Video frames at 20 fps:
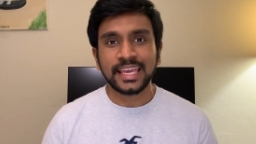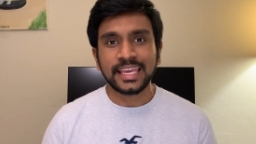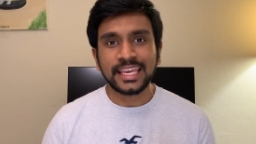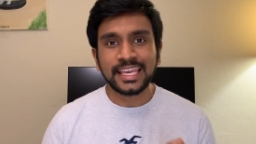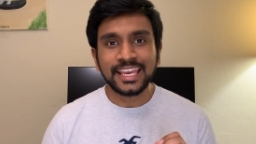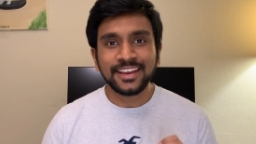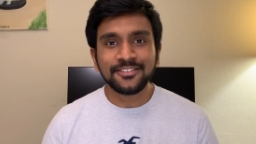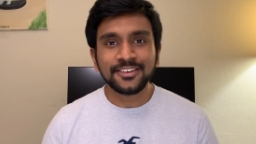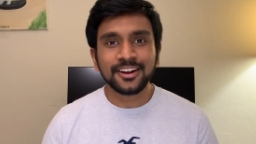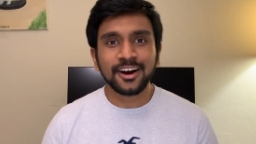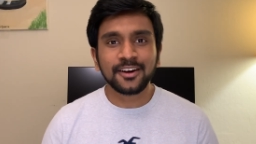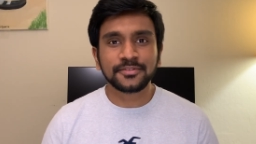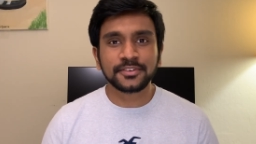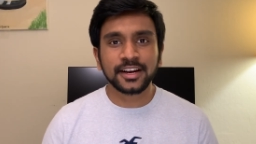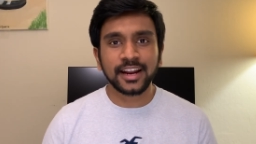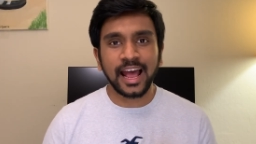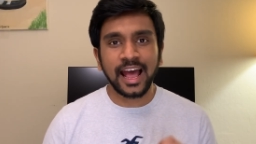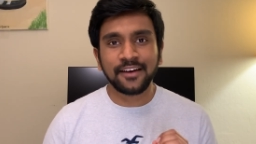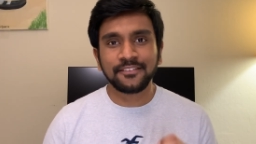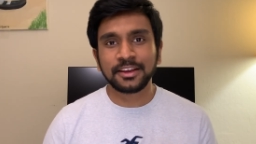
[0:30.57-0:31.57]
even after
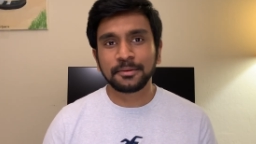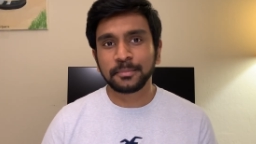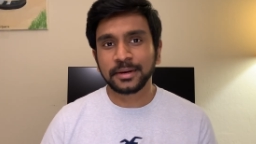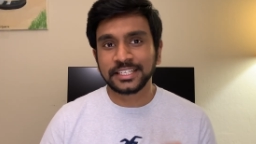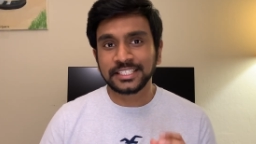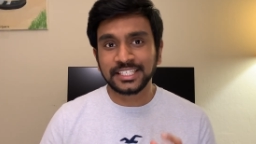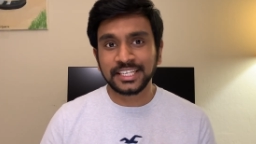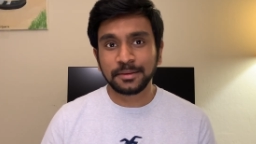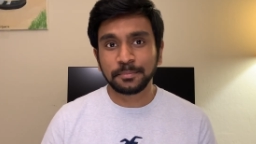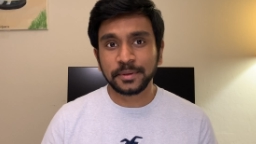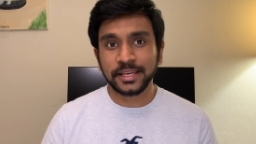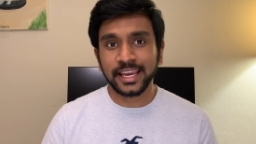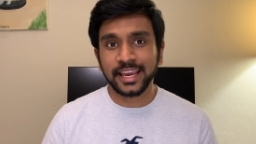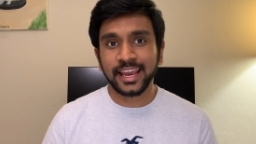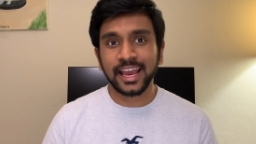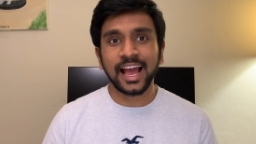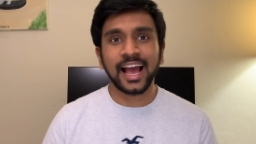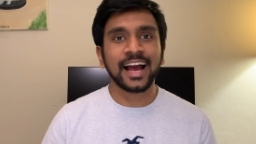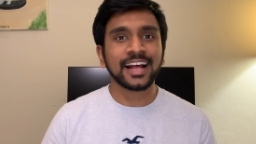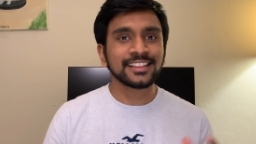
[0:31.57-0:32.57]
having my
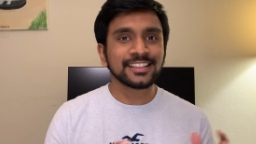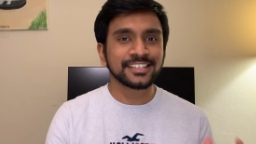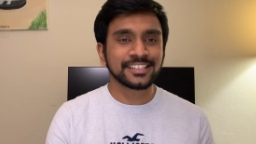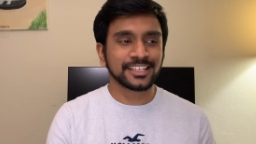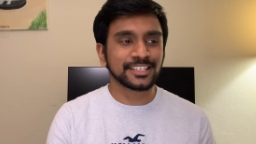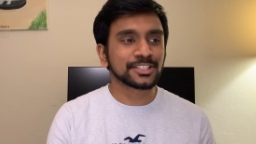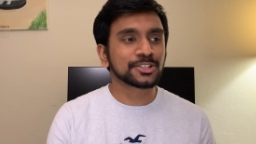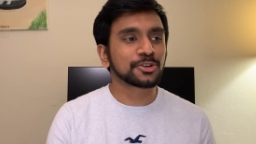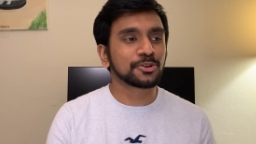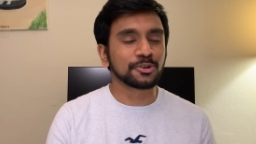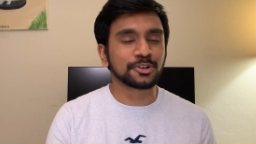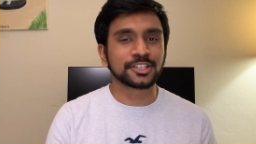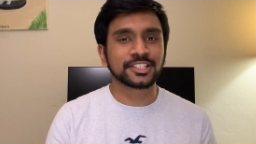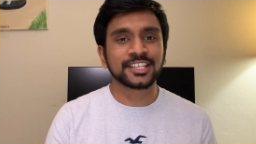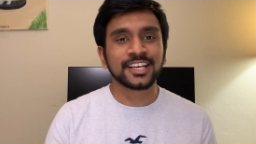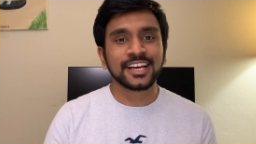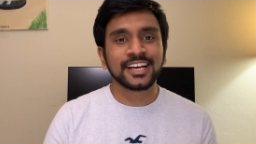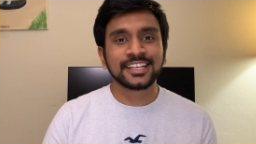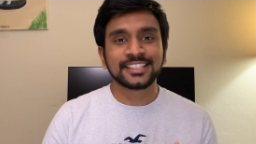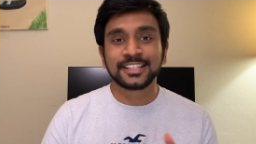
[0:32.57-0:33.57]
GPA and the test scores,
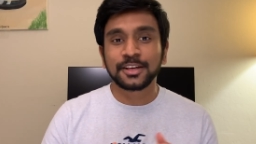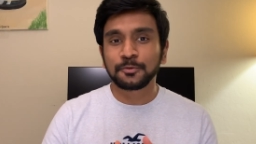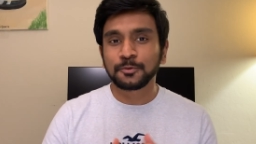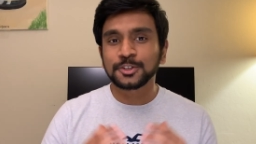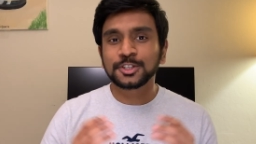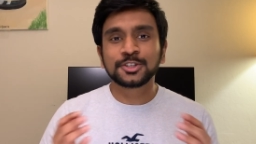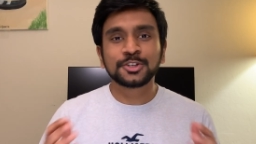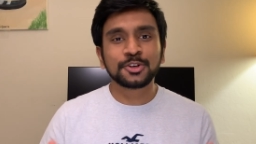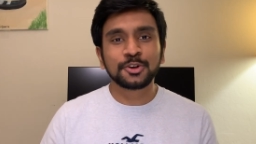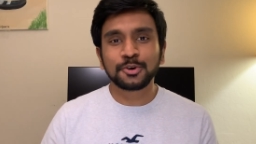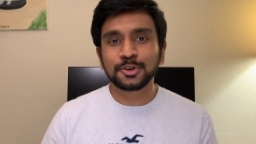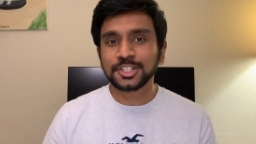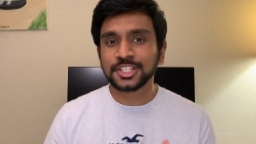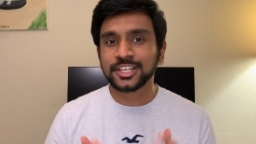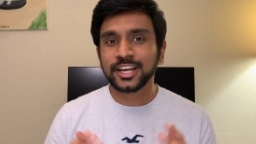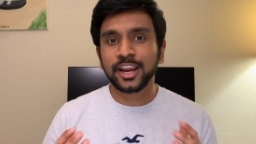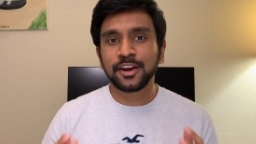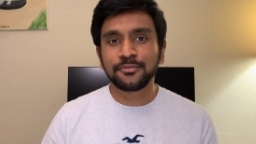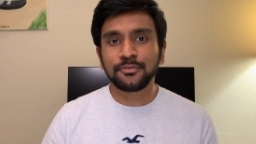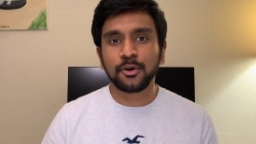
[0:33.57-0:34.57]
there was no
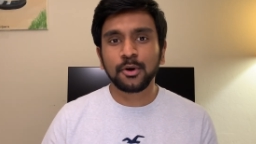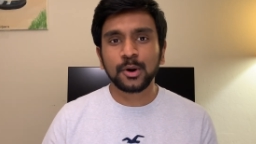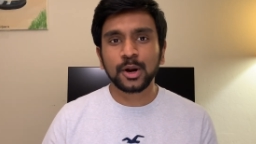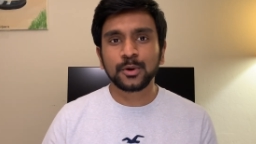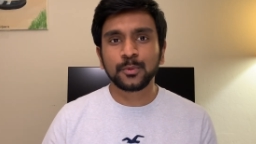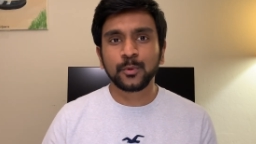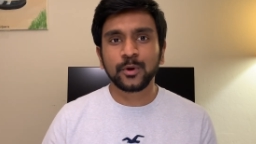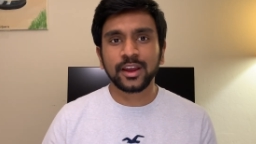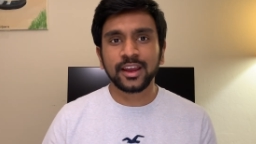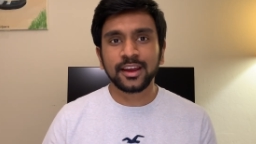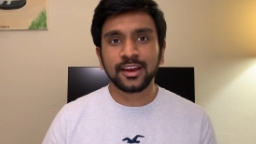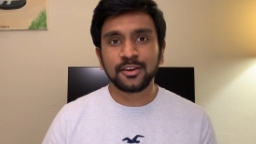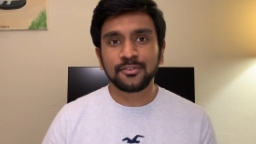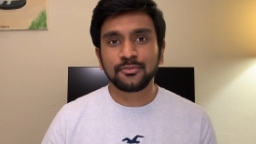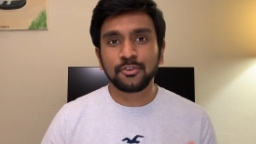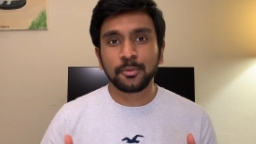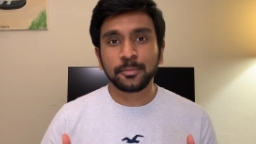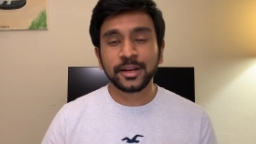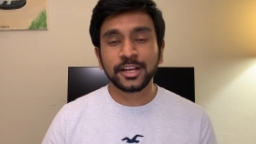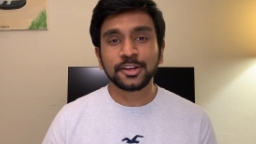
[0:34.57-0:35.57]
straightforward way
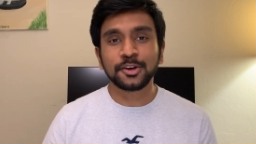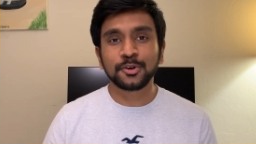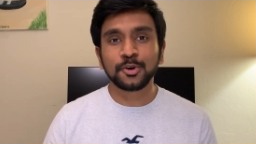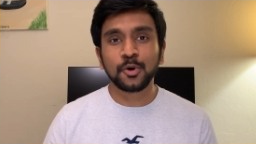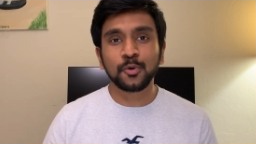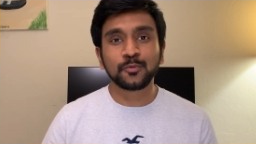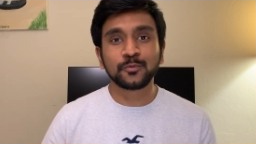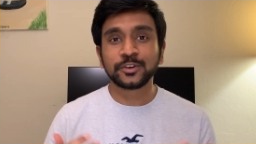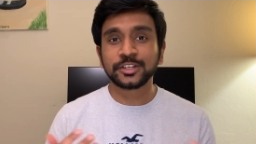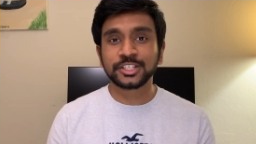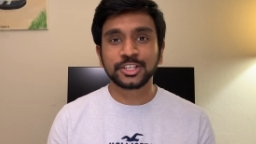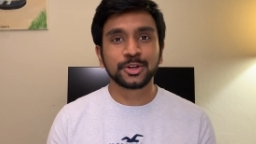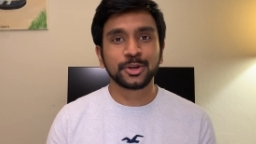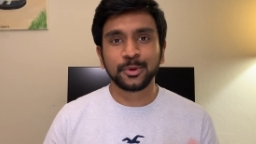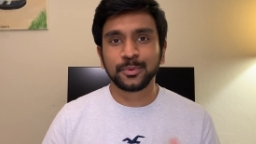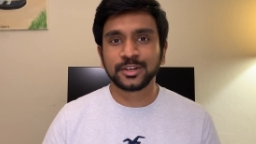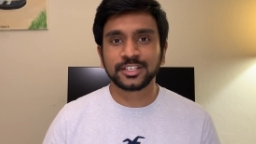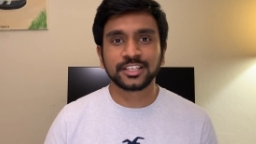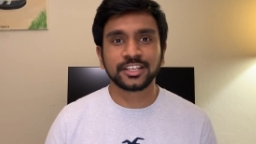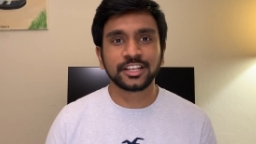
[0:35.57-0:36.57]
for me to know which
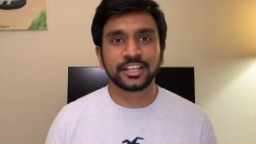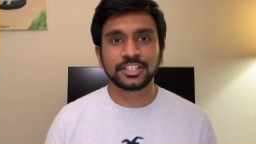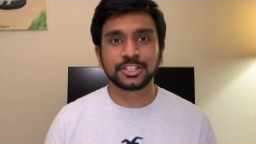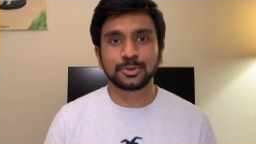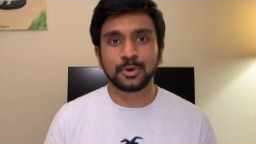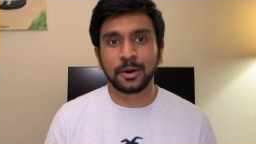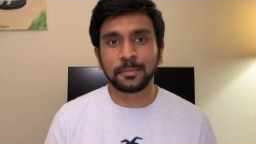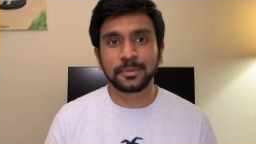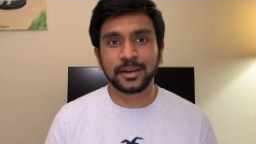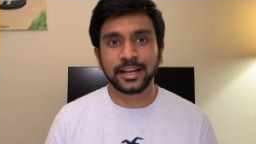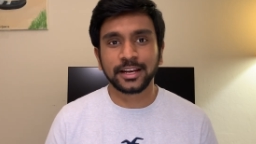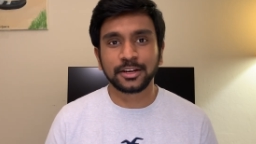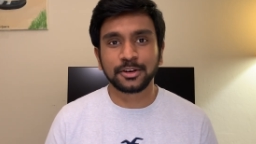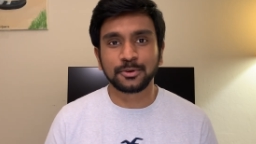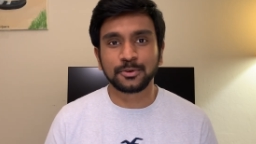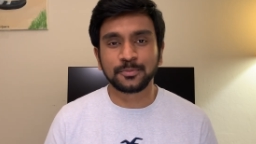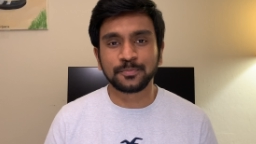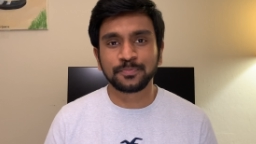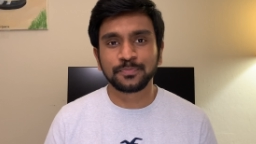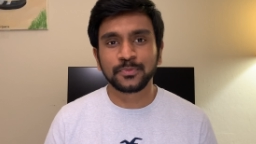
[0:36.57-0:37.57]
universities to apply
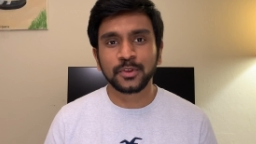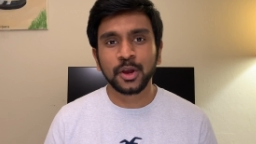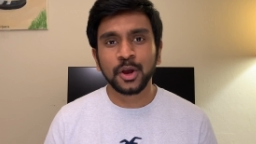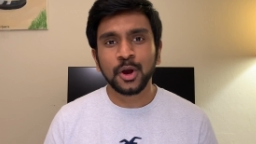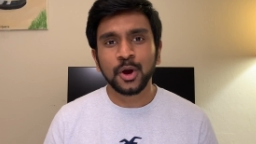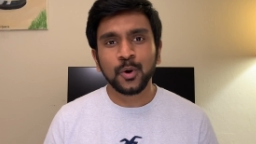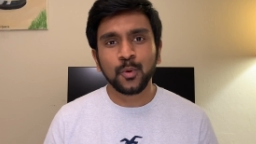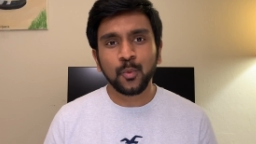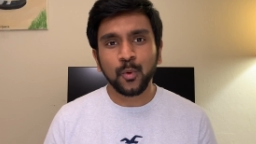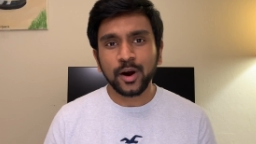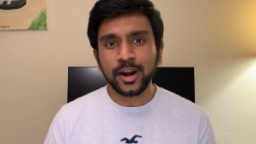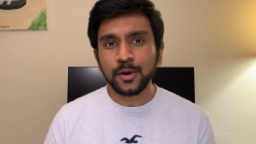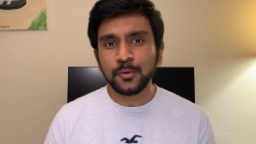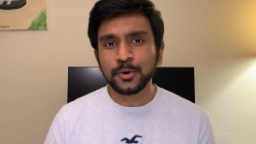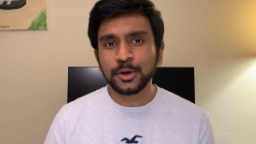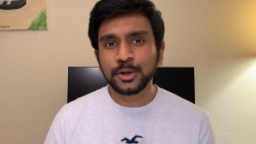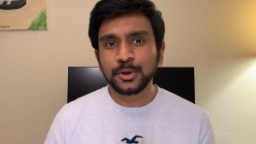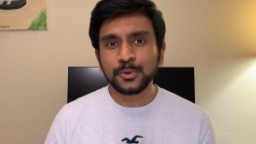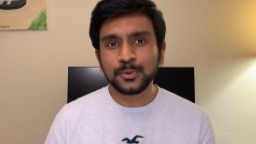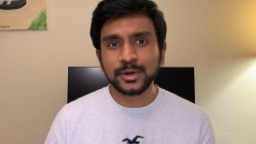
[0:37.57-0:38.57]
to. What I
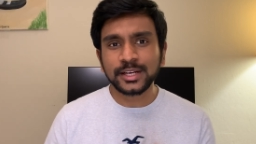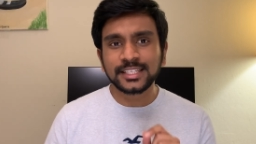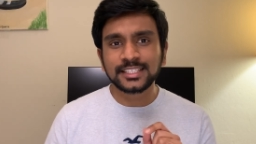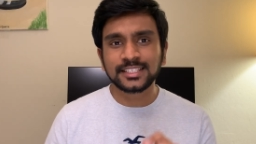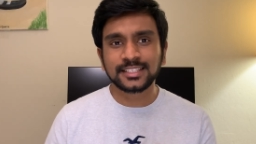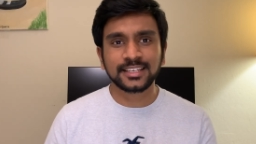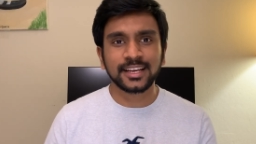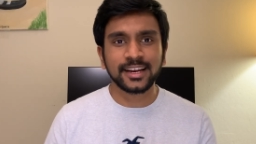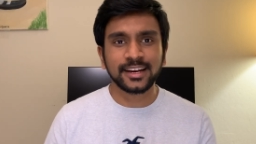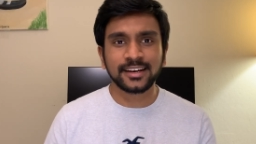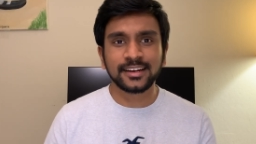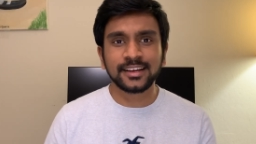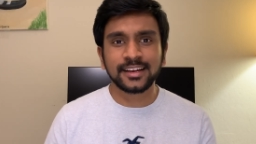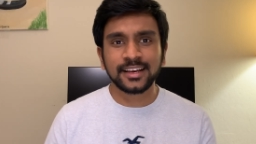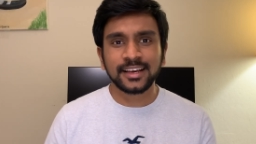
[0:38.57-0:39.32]
would do instead